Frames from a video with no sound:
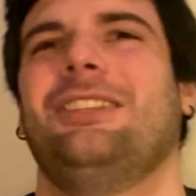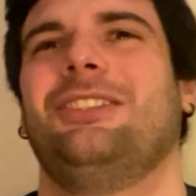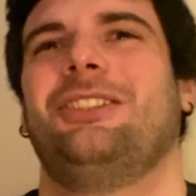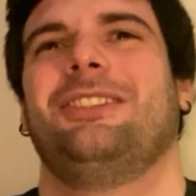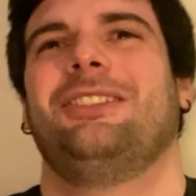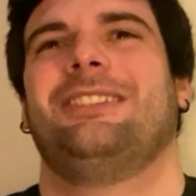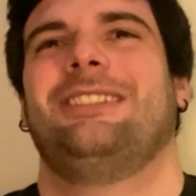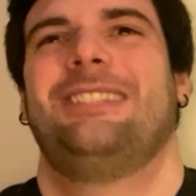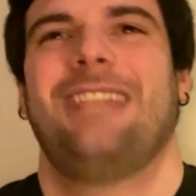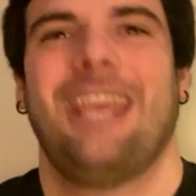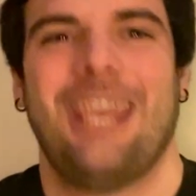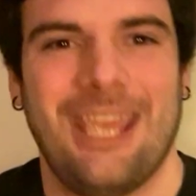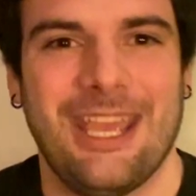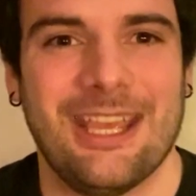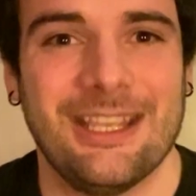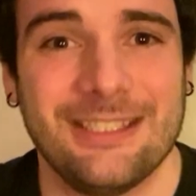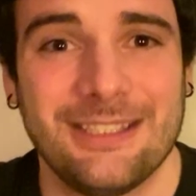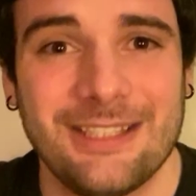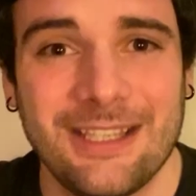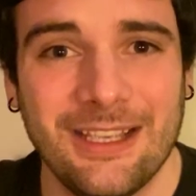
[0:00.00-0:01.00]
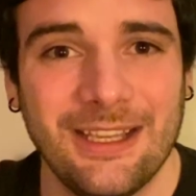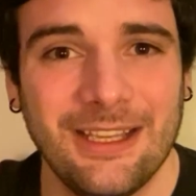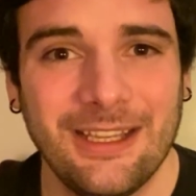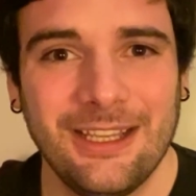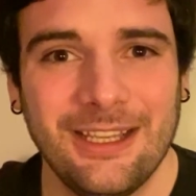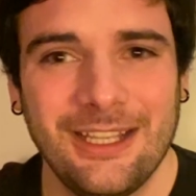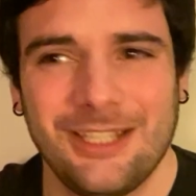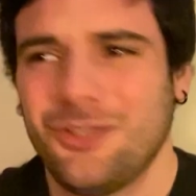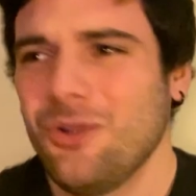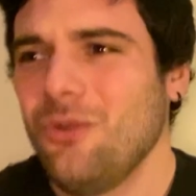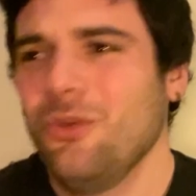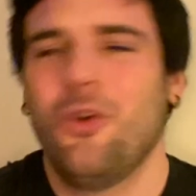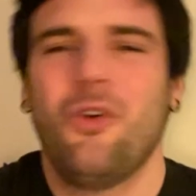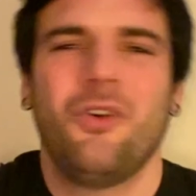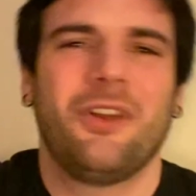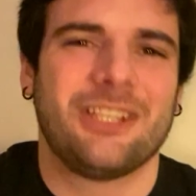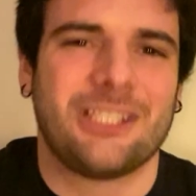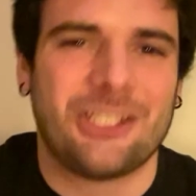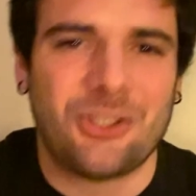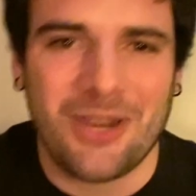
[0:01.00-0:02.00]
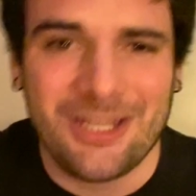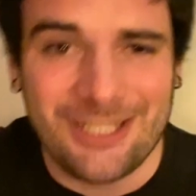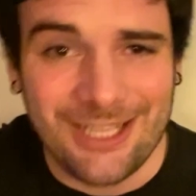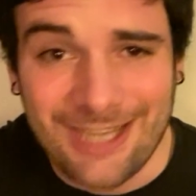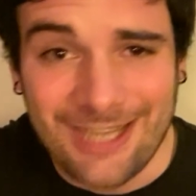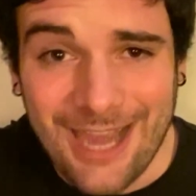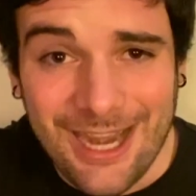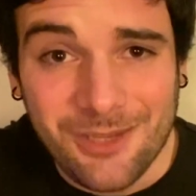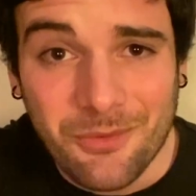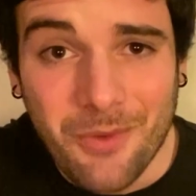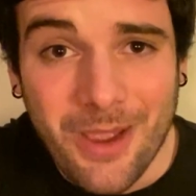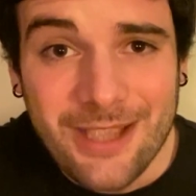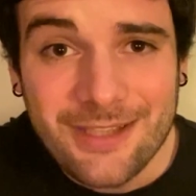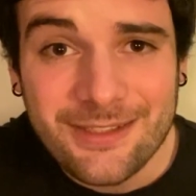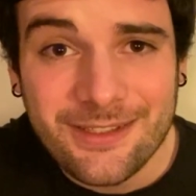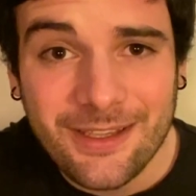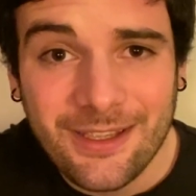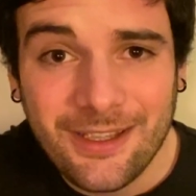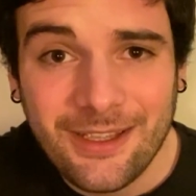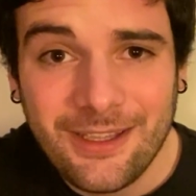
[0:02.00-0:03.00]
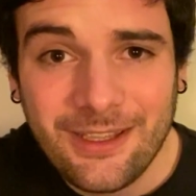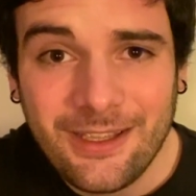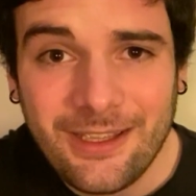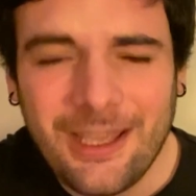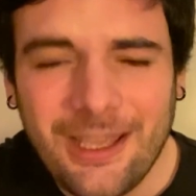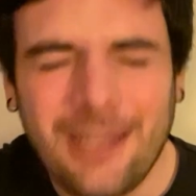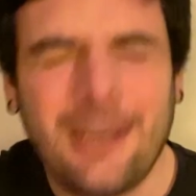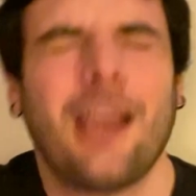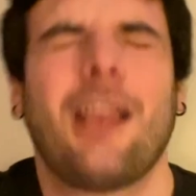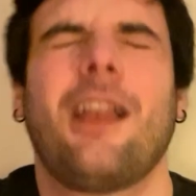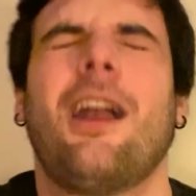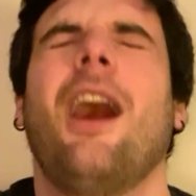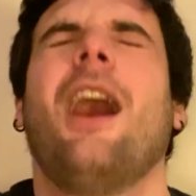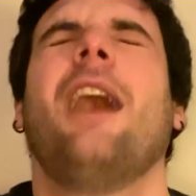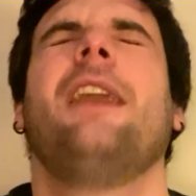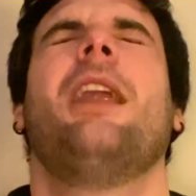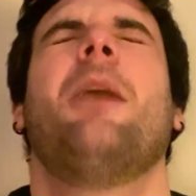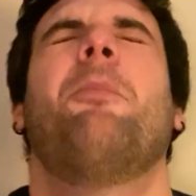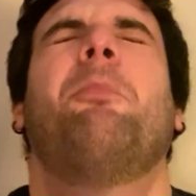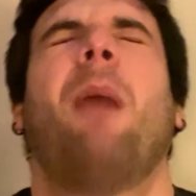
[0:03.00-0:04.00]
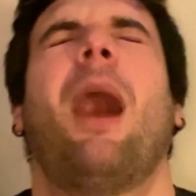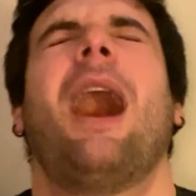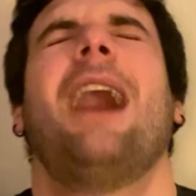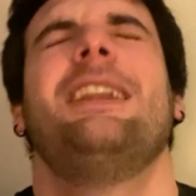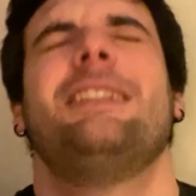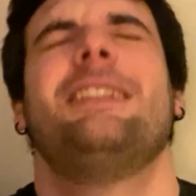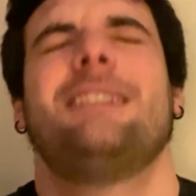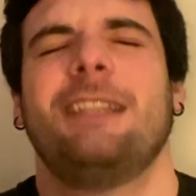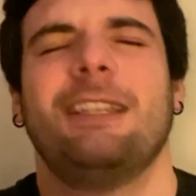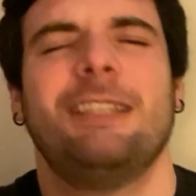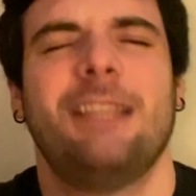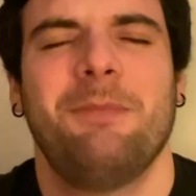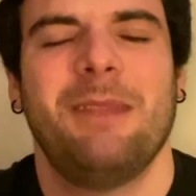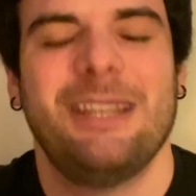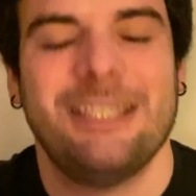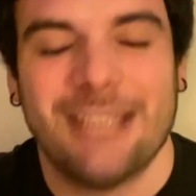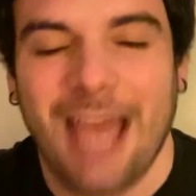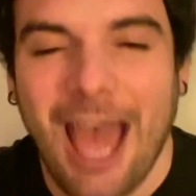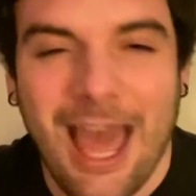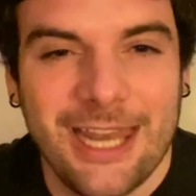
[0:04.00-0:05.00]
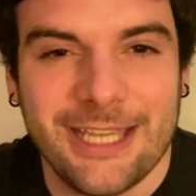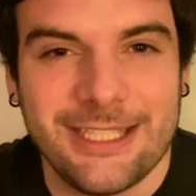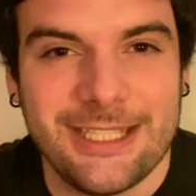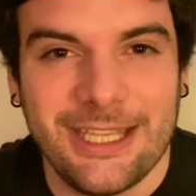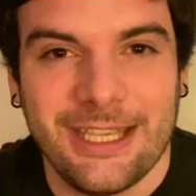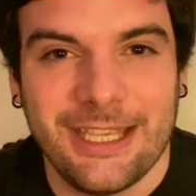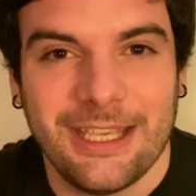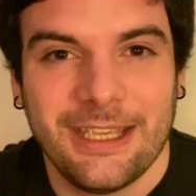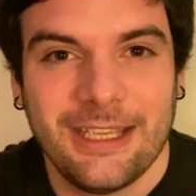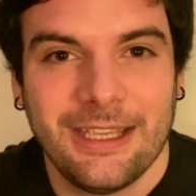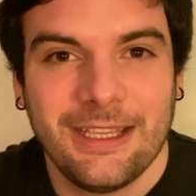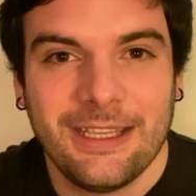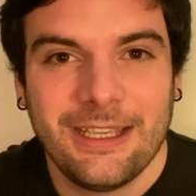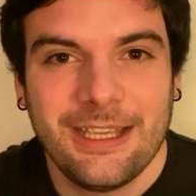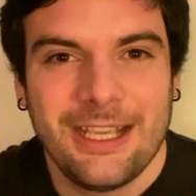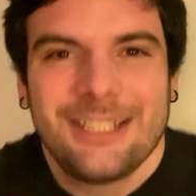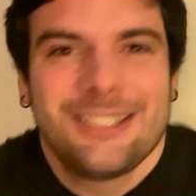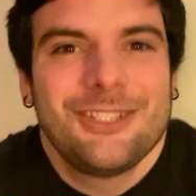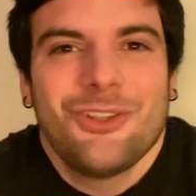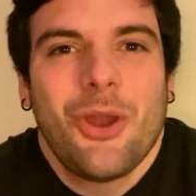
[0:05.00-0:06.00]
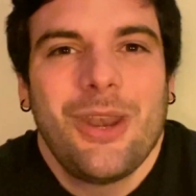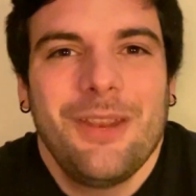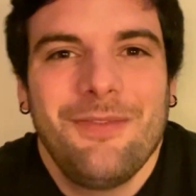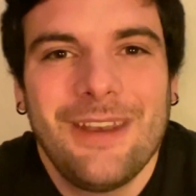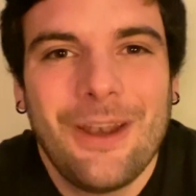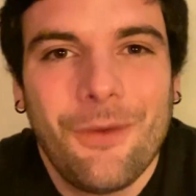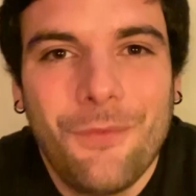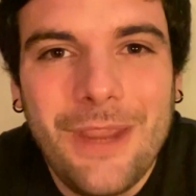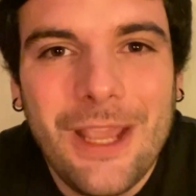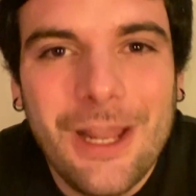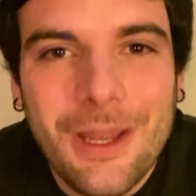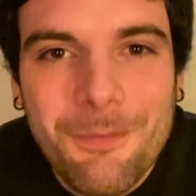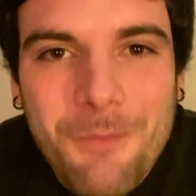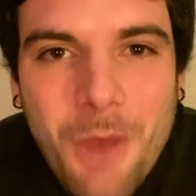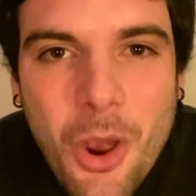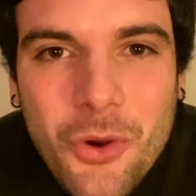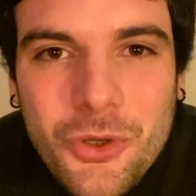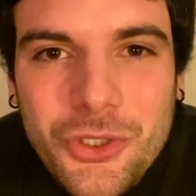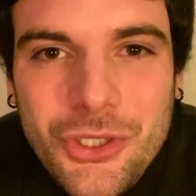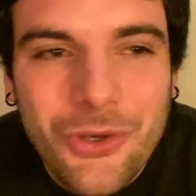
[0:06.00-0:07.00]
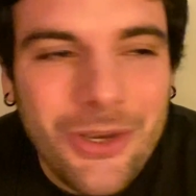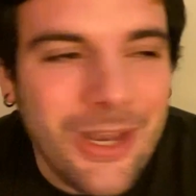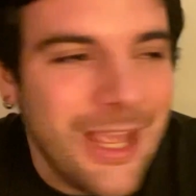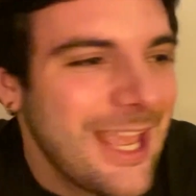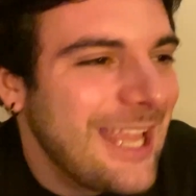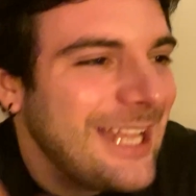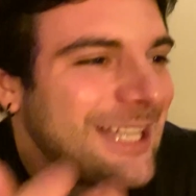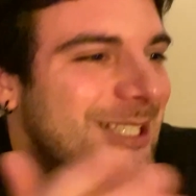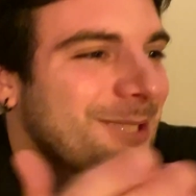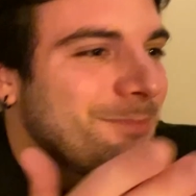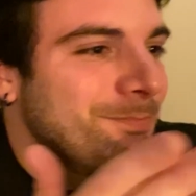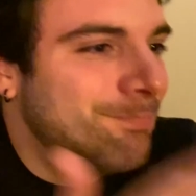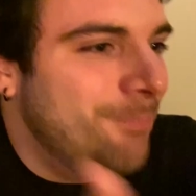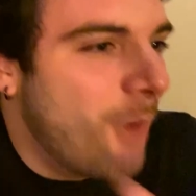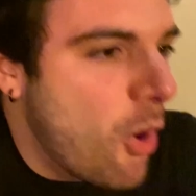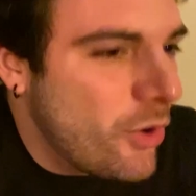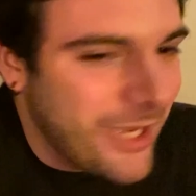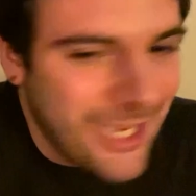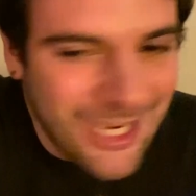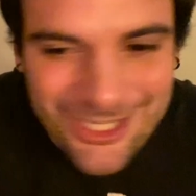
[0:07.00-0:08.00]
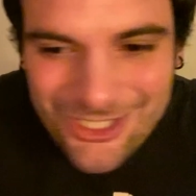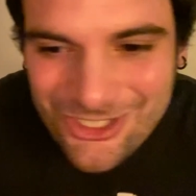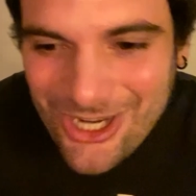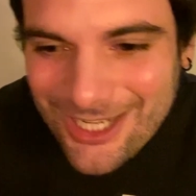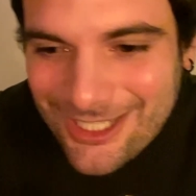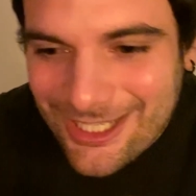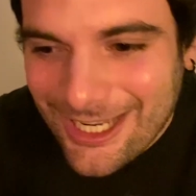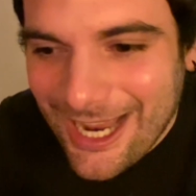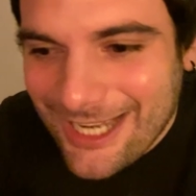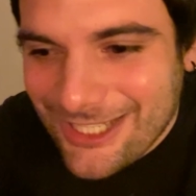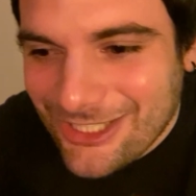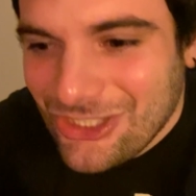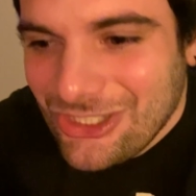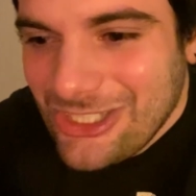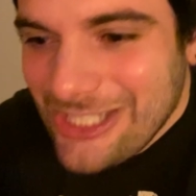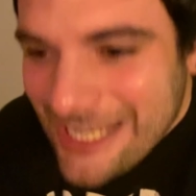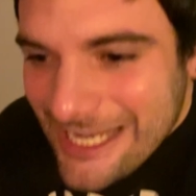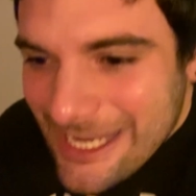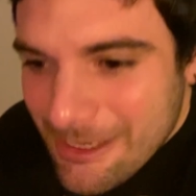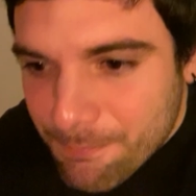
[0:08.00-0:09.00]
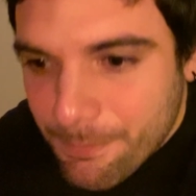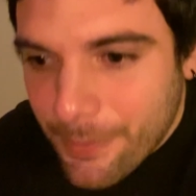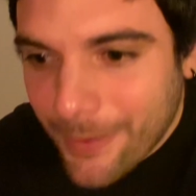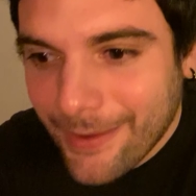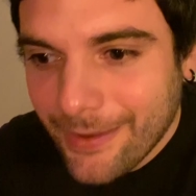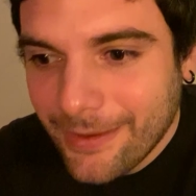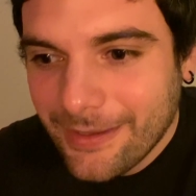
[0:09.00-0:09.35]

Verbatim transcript: into tears. It's all orchestrated anyways, and I can't abide sentimentality. It's not even a real emotion. It's mawkish and, and cheap.